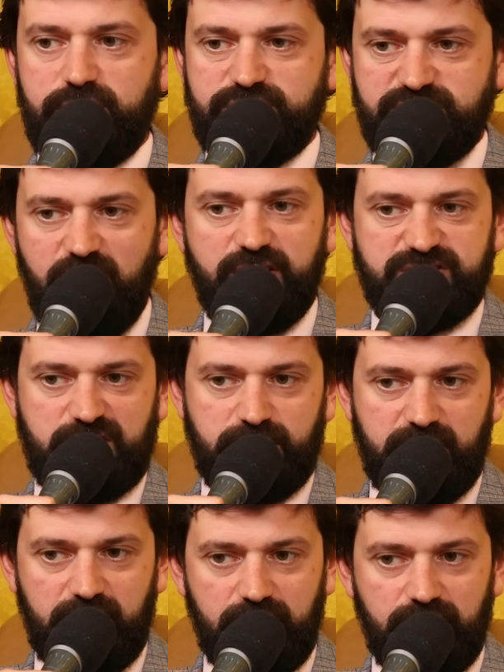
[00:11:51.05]
start
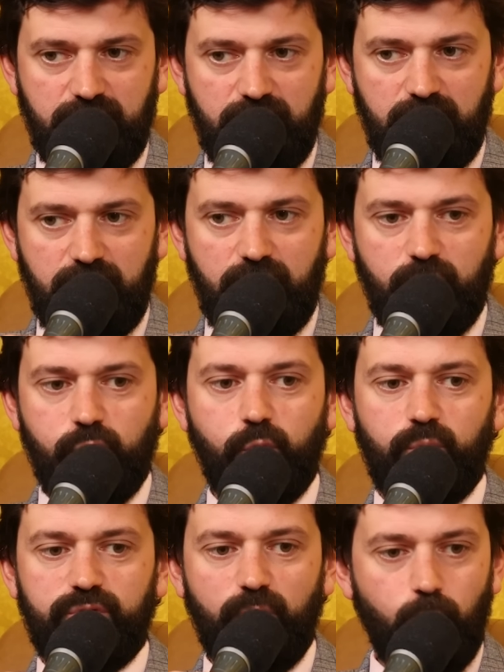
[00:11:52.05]
something
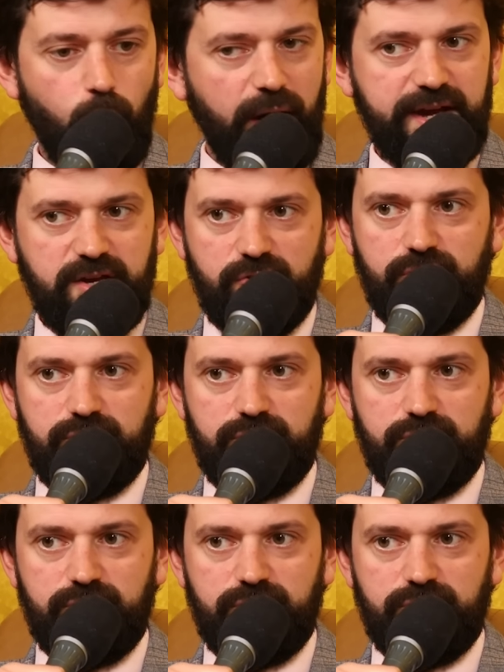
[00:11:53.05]
called the White